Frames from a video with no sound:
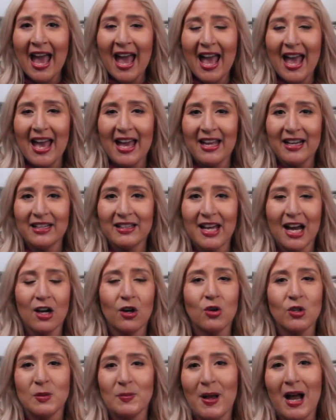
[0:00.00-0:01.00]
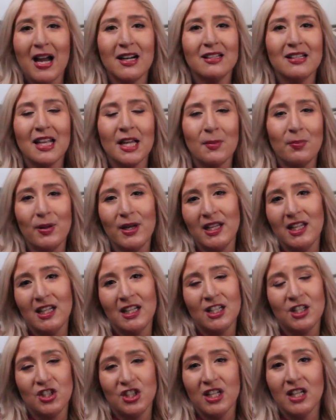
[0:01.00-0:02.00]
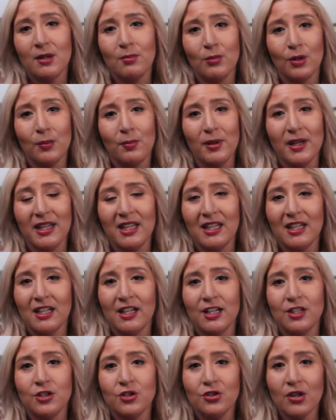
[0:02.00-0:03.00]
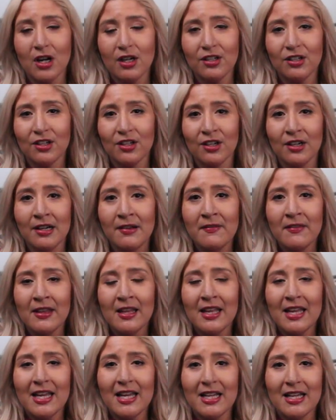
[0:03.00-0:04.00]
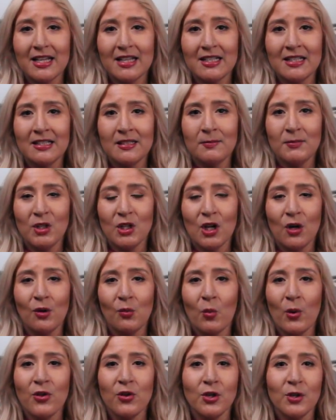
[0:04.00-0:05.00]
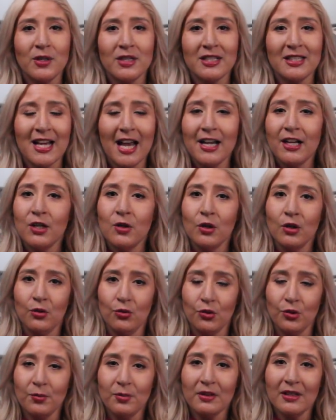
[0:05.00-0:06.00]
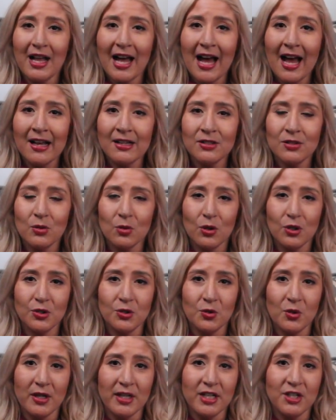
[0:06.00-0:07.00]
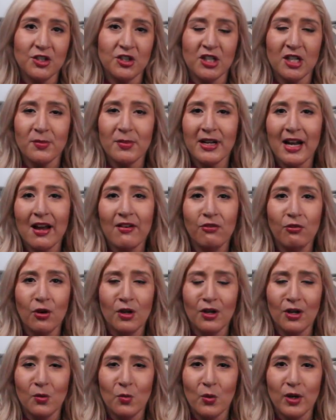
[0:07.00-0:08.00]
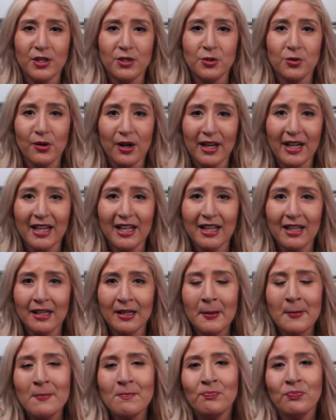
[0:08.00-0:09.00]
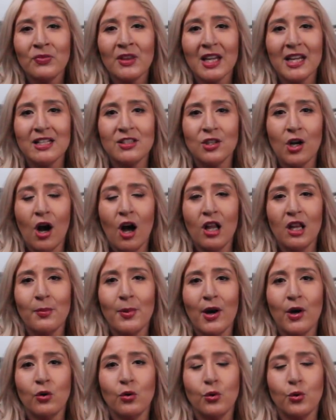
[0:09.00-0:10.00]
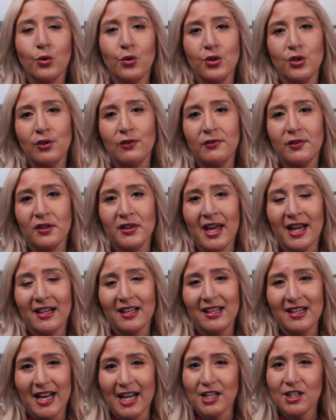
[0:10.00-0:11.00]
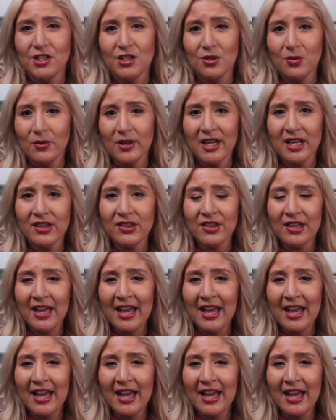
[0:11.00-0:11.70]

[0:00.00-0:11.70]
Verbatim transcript: And that goes back to like picking a gym or picking an instructor. Is, you know, whether you decide to do a group class or join a gym and have one-on-one training, it's all about who you feel that connection with.